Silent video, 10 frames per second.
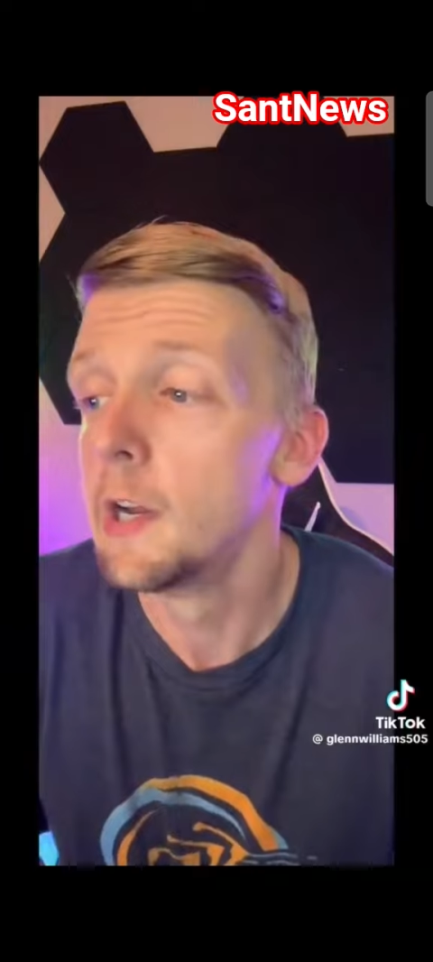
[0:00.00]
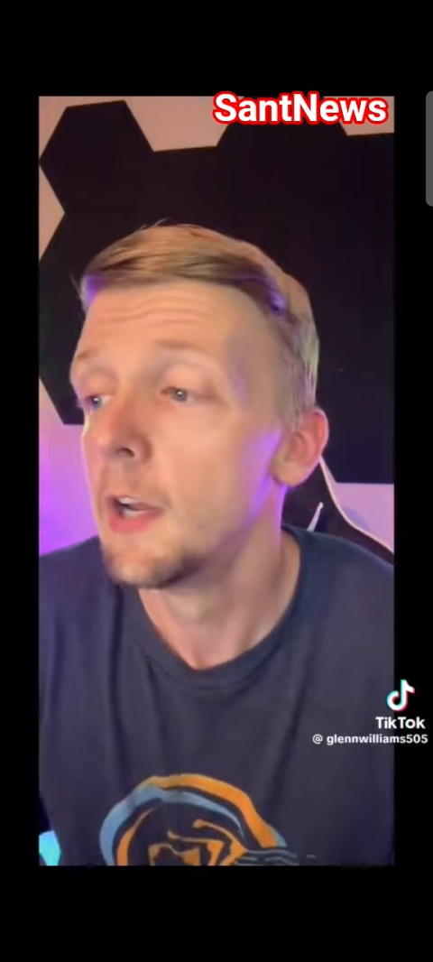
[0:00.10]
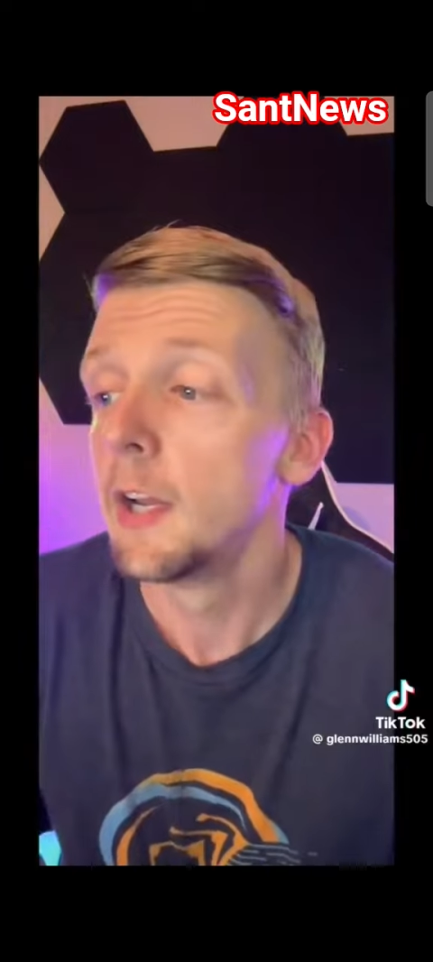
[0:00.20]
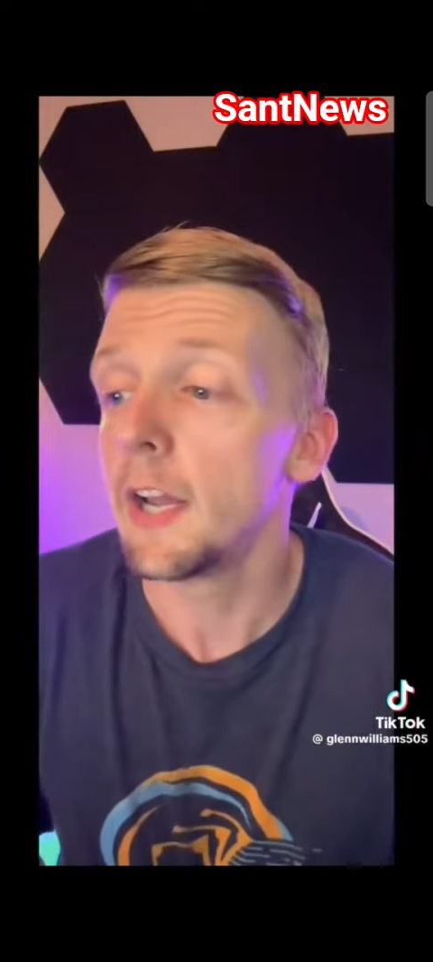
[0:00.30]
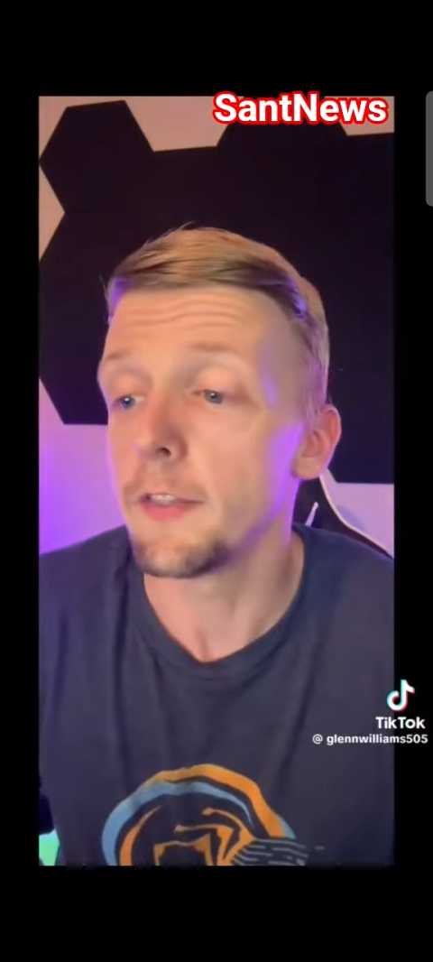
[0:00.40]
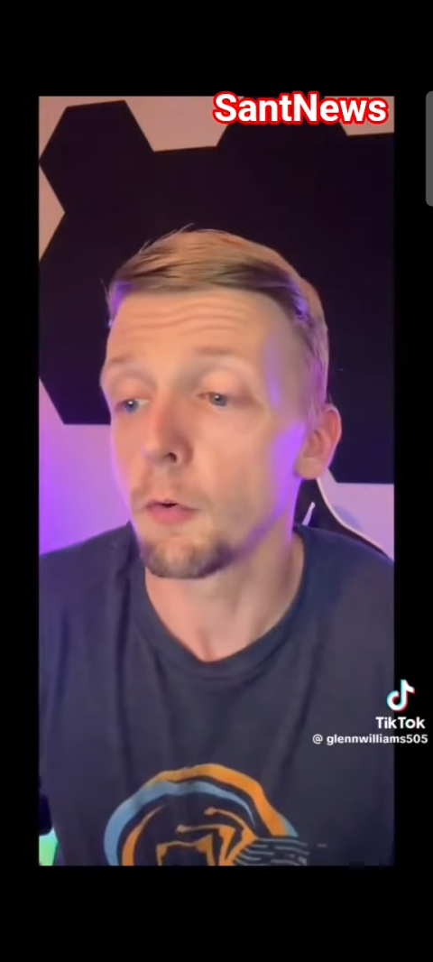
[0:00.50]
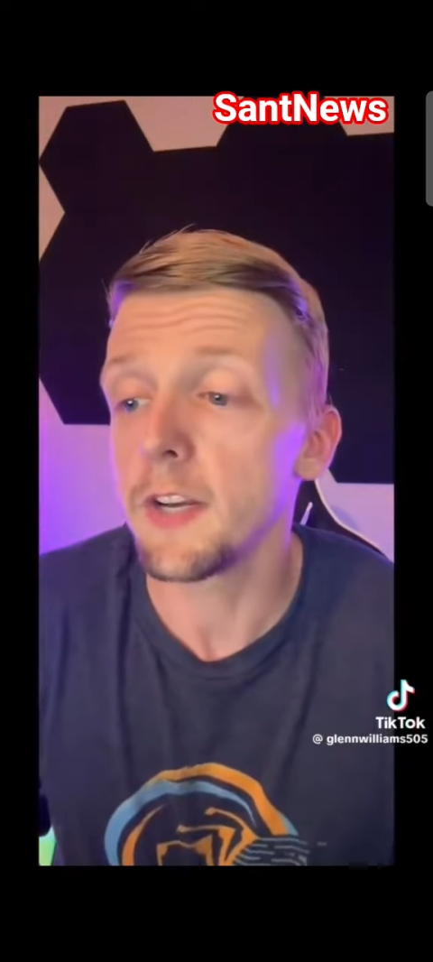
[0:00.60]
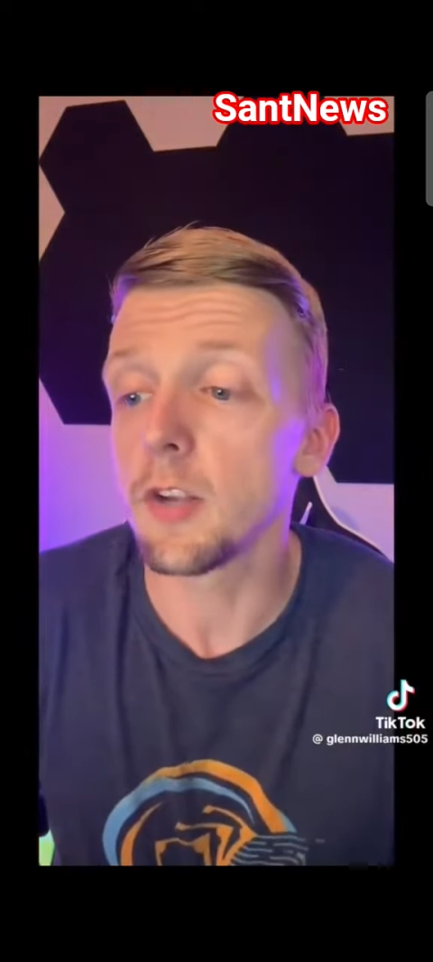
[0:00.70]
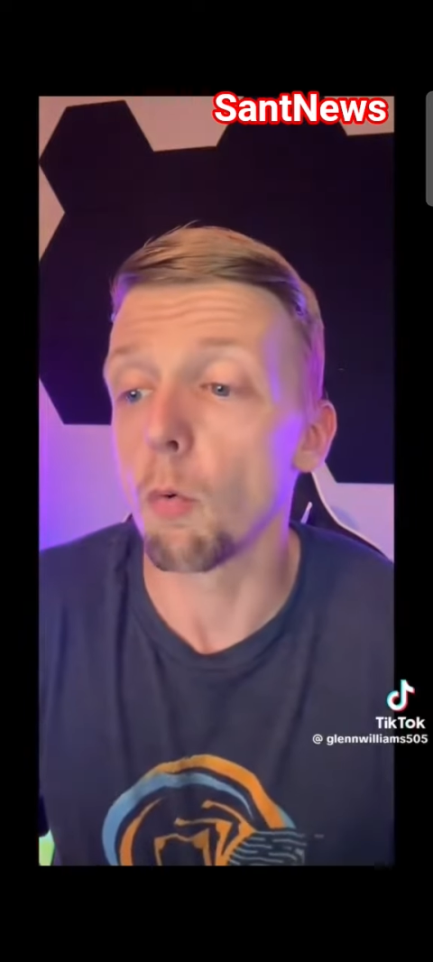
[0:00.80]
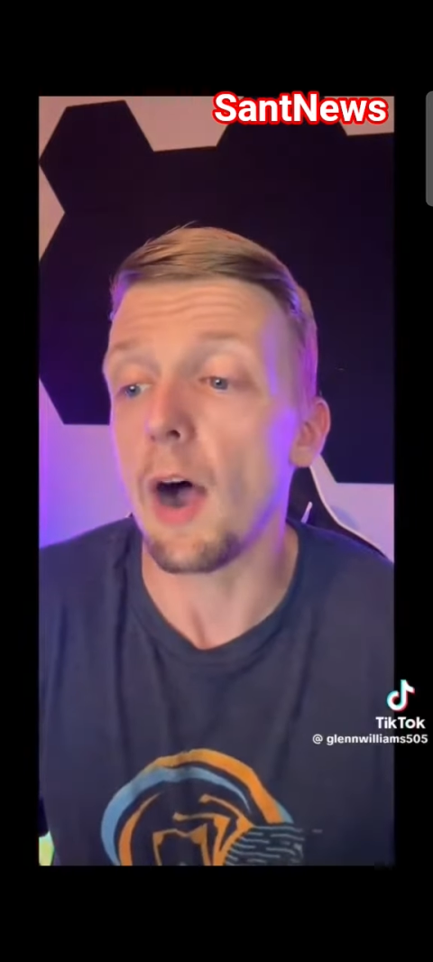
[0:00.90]
And the
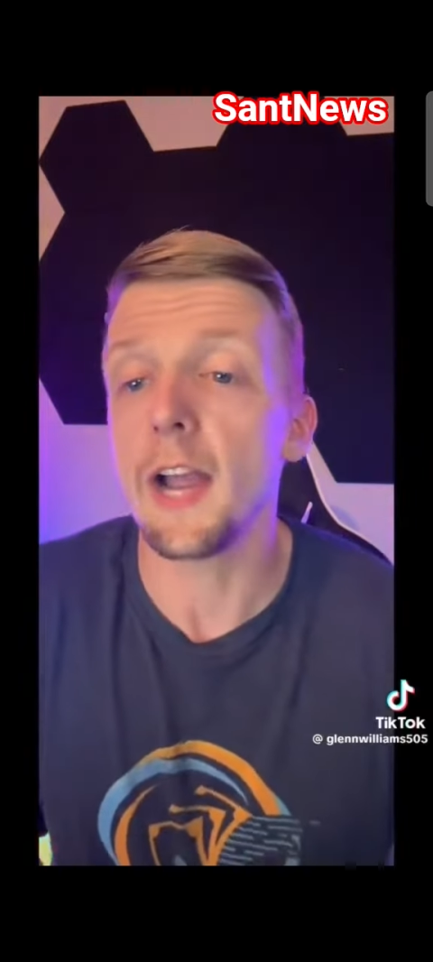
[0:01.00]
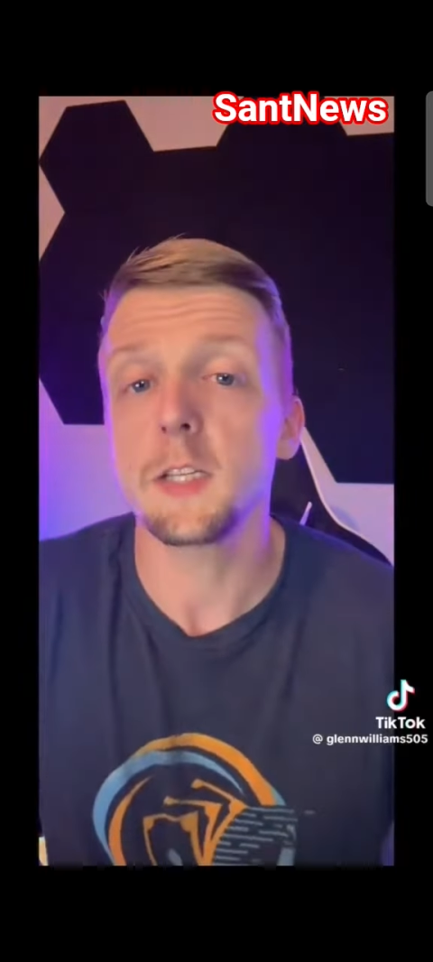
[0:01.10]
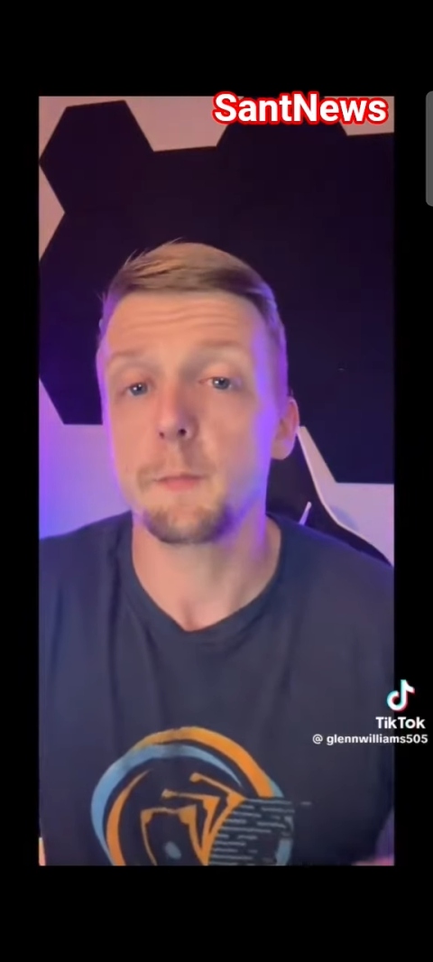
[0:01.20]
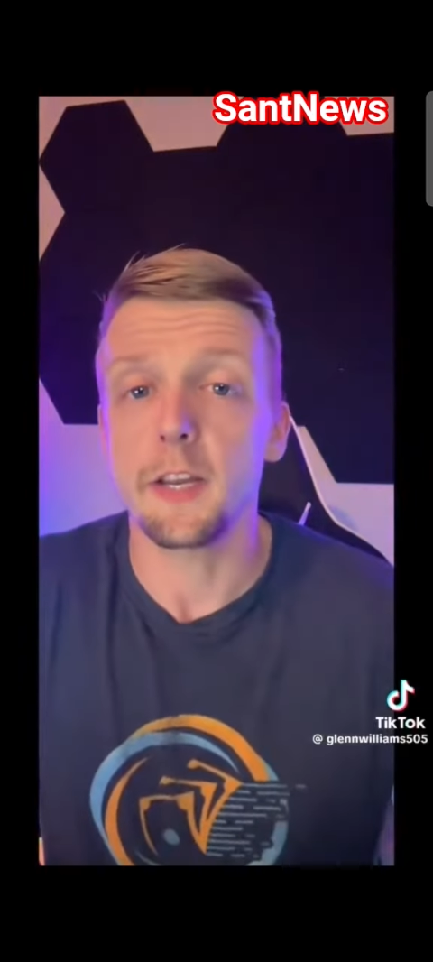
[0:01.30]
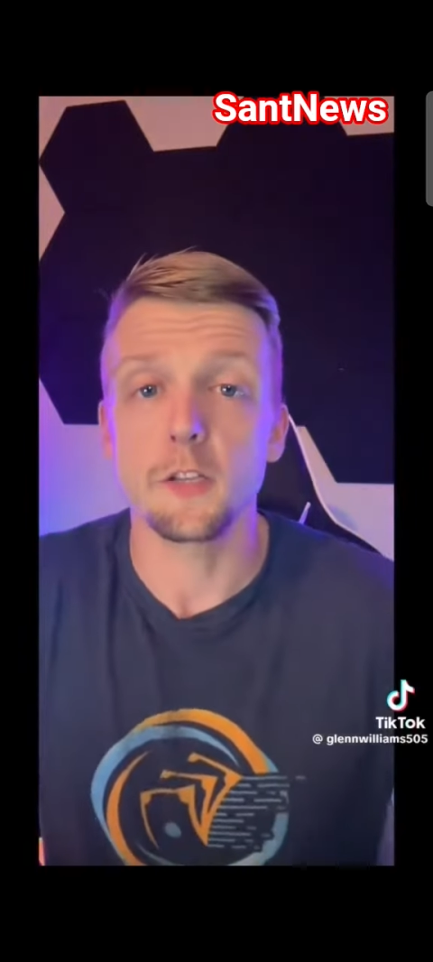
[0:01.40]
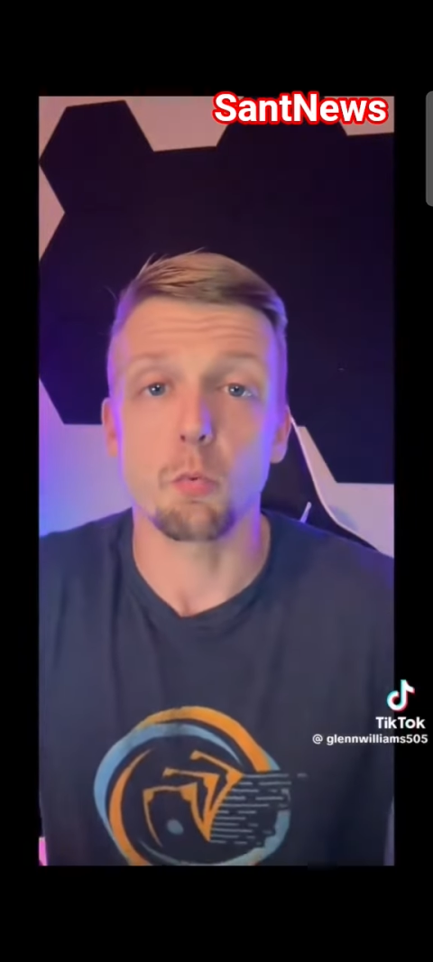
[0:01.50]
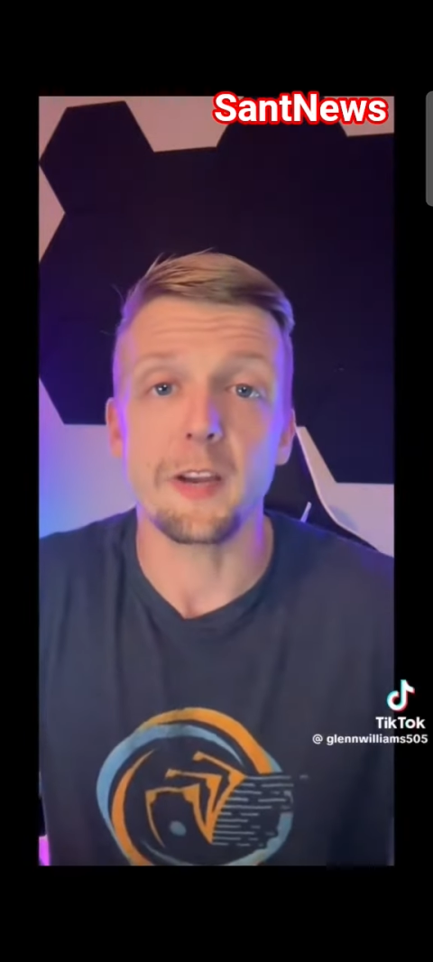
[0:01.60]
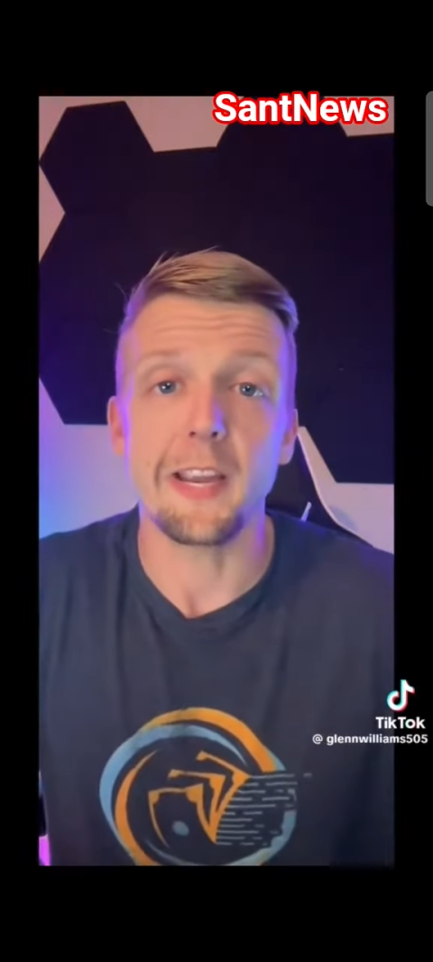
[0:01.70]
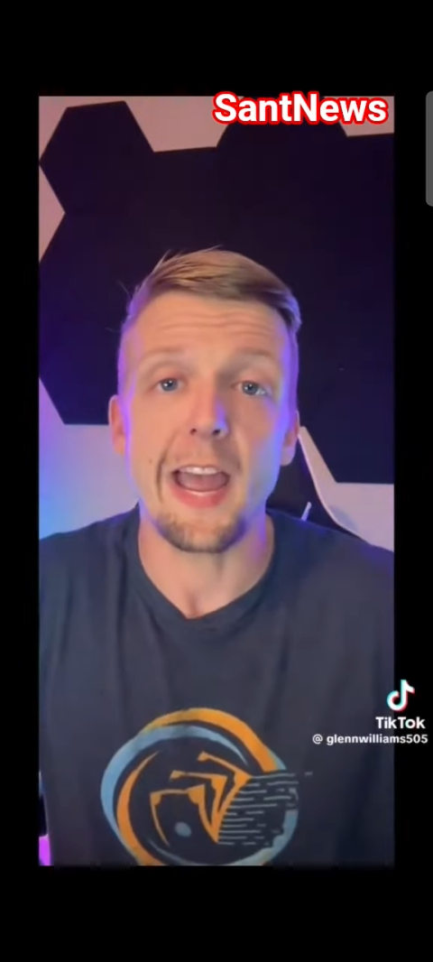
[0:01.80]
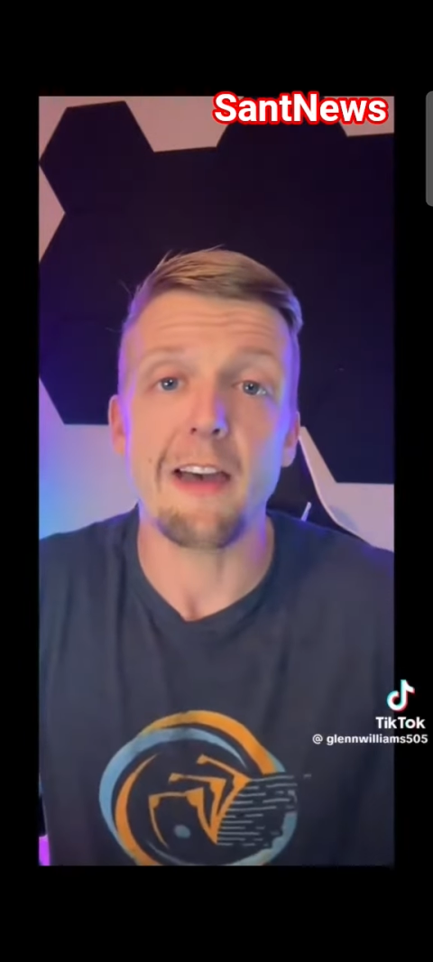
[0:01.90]
reason why is because
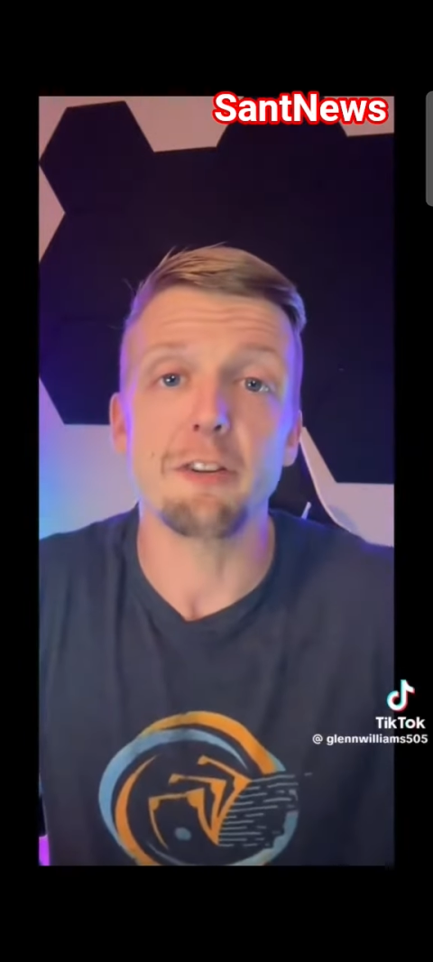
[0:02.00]
we have